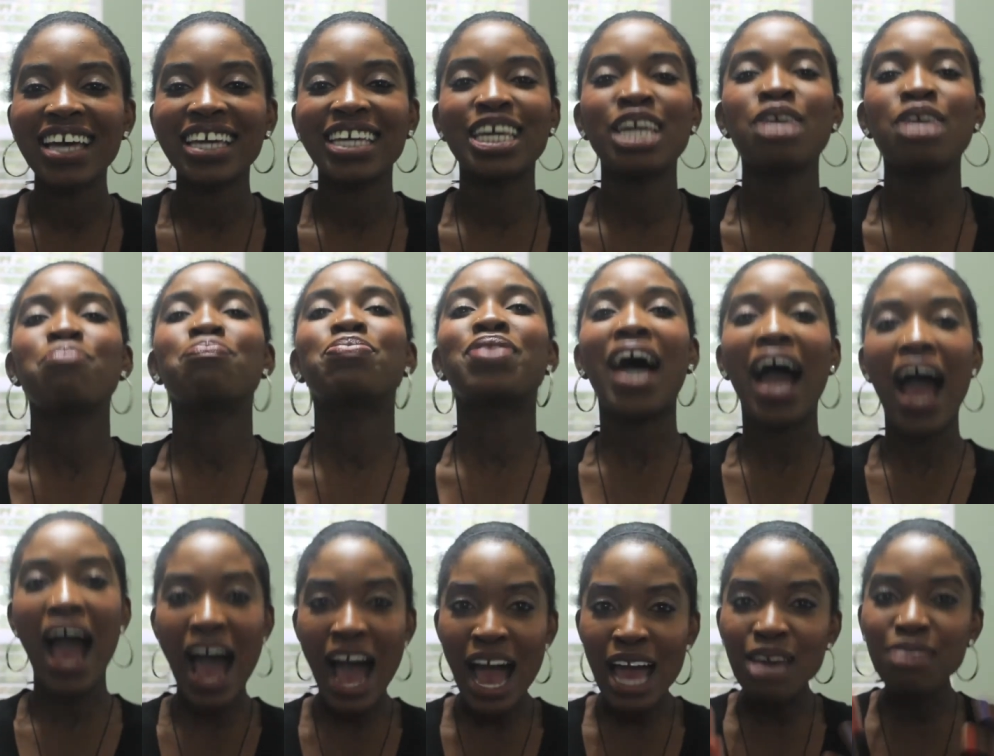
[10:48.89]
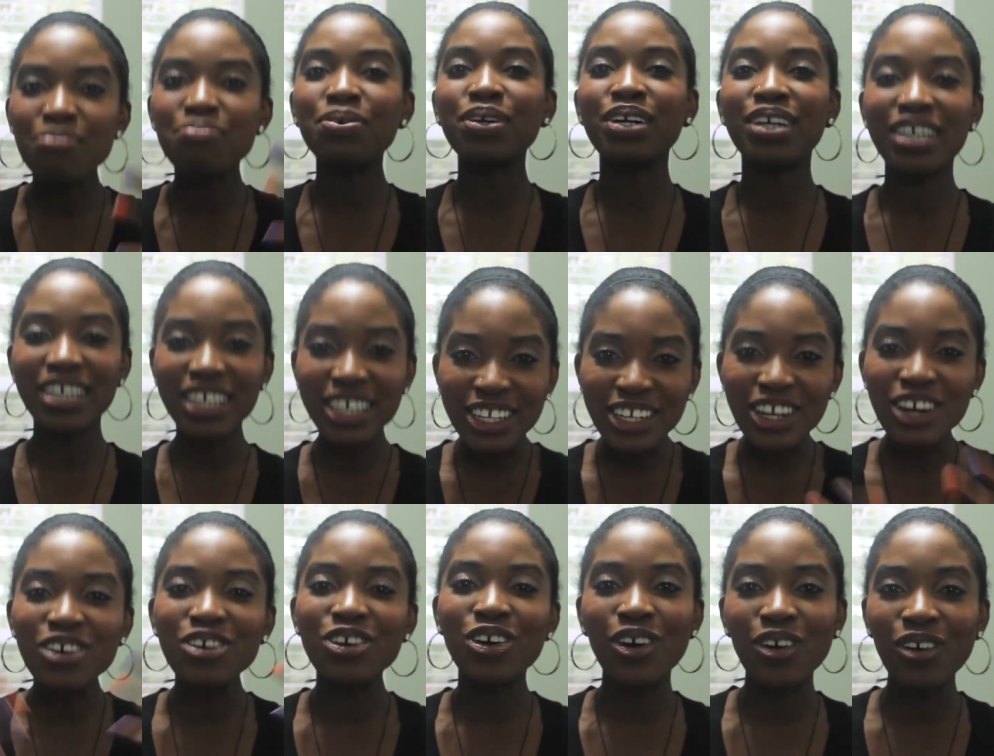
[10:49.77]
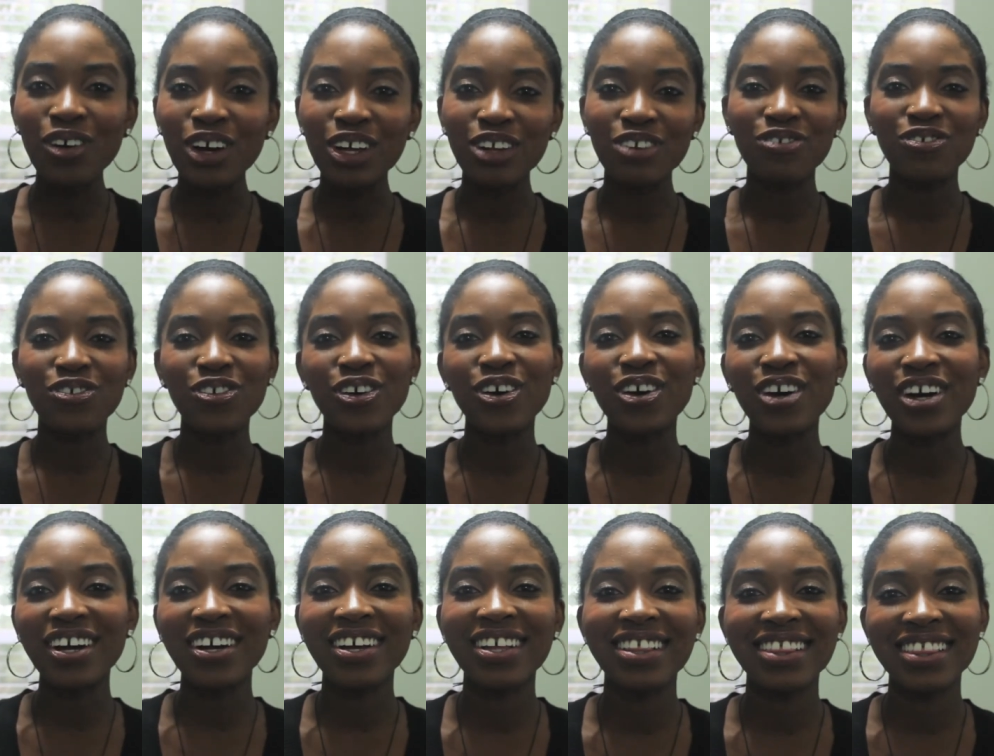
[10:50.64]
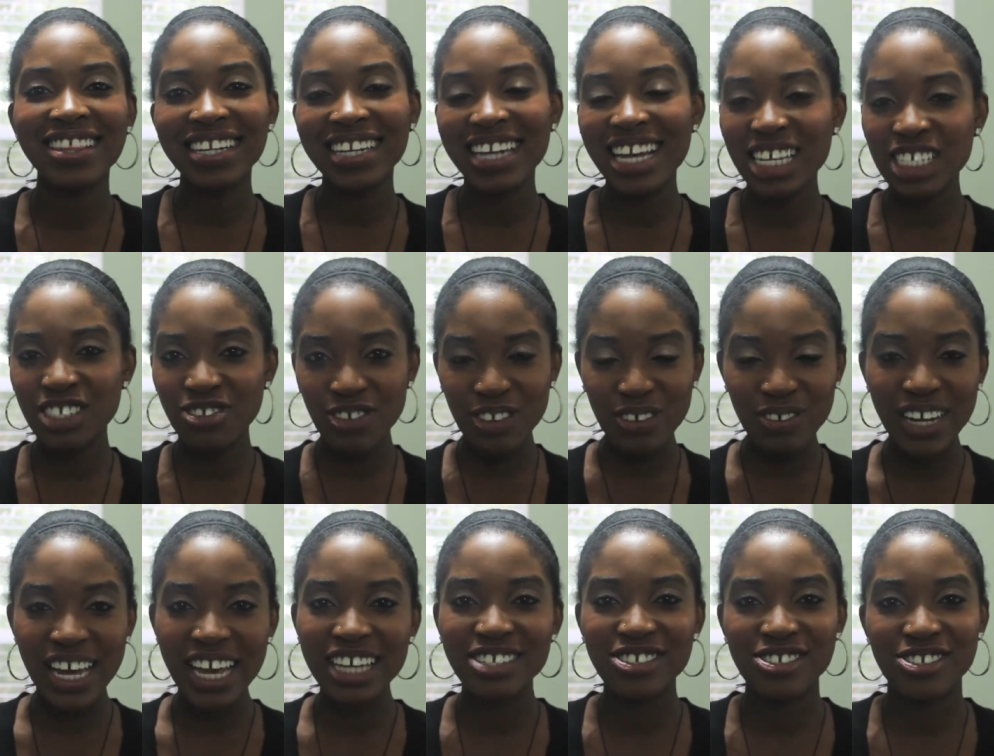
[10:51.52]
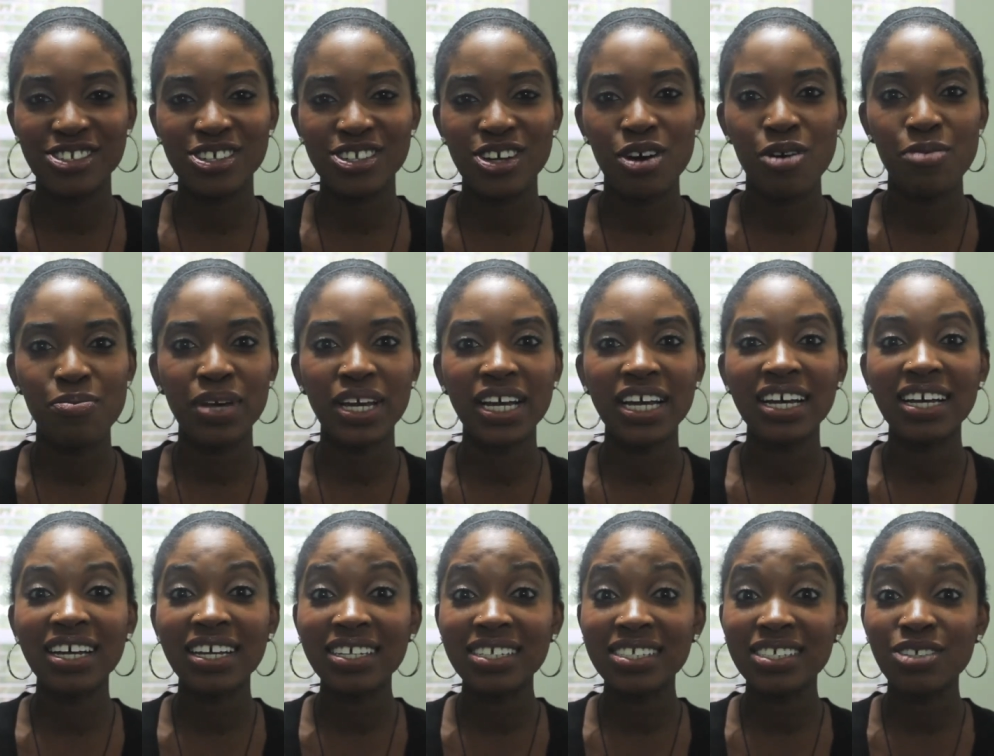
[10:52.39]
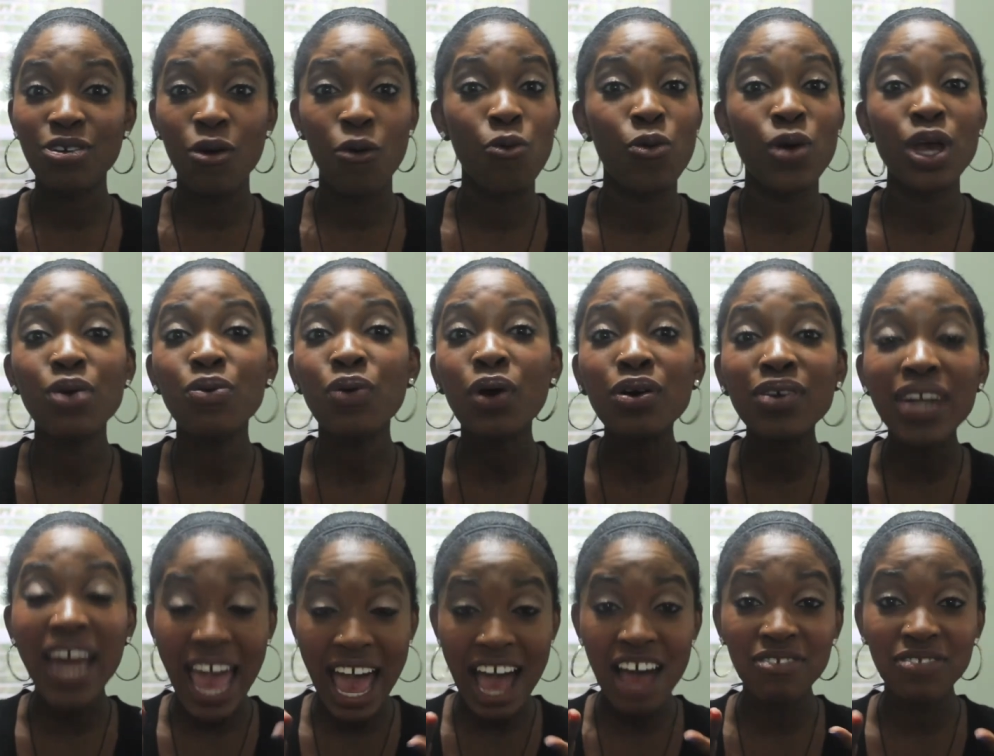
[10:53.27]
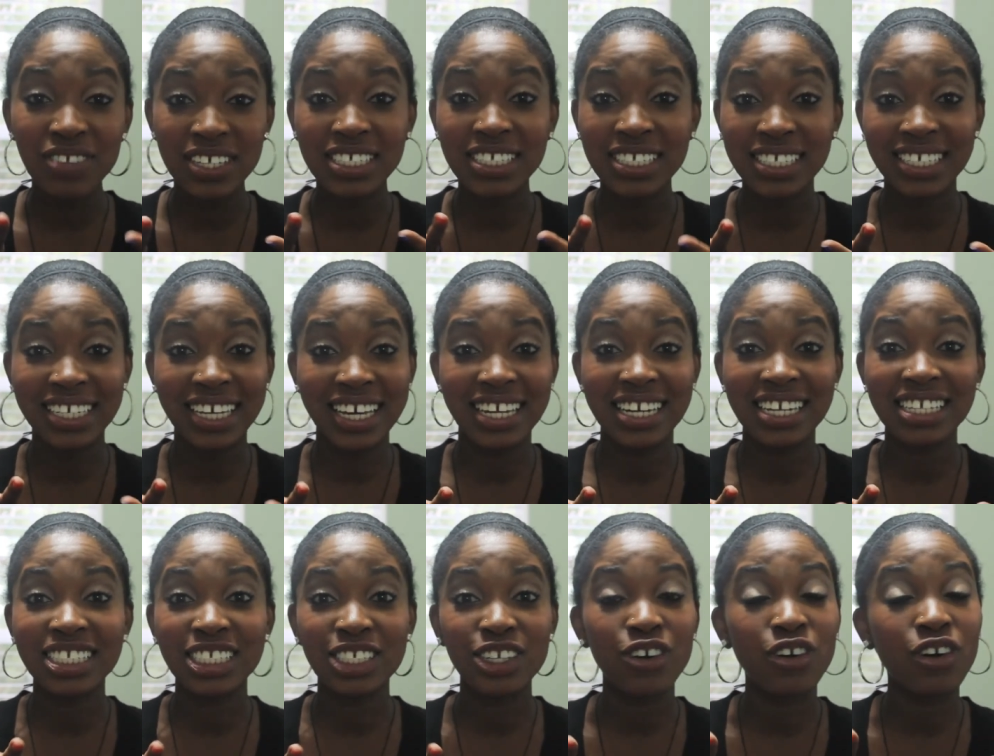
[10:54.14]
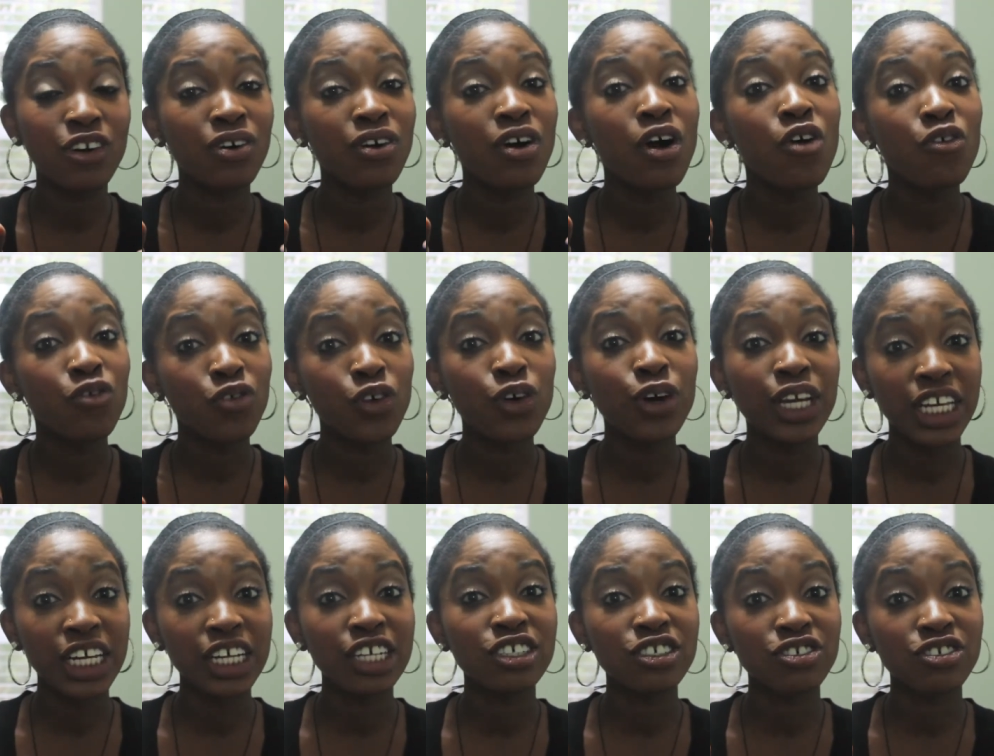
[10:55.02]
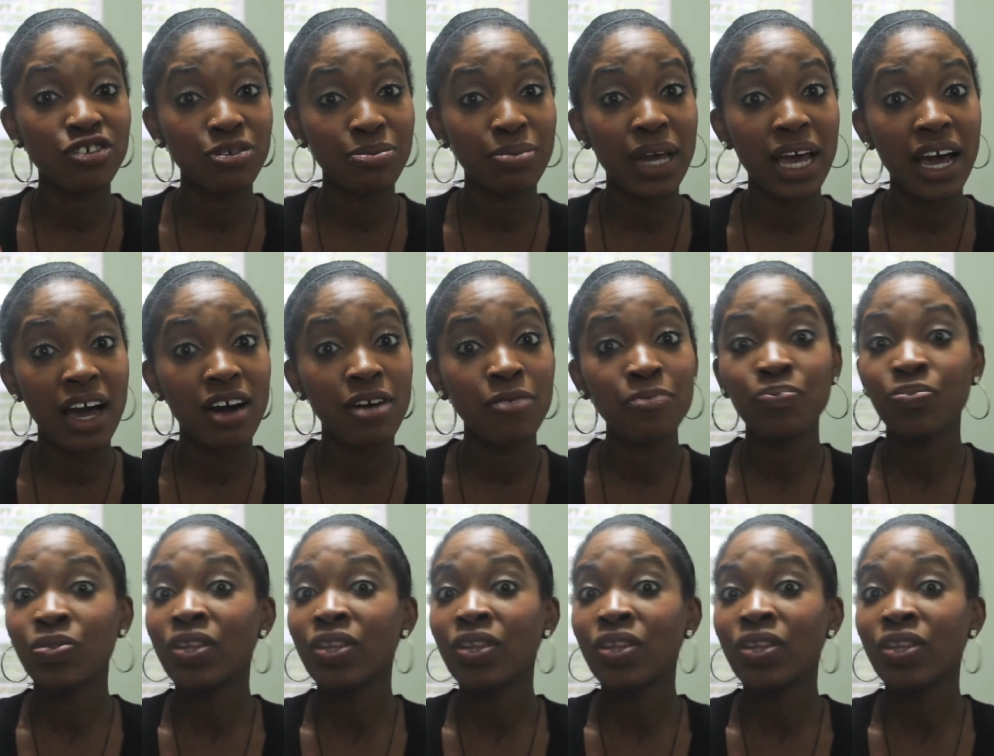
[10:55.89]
keep the hype you know, going for the next few days or so because we won't have this again until four years from now.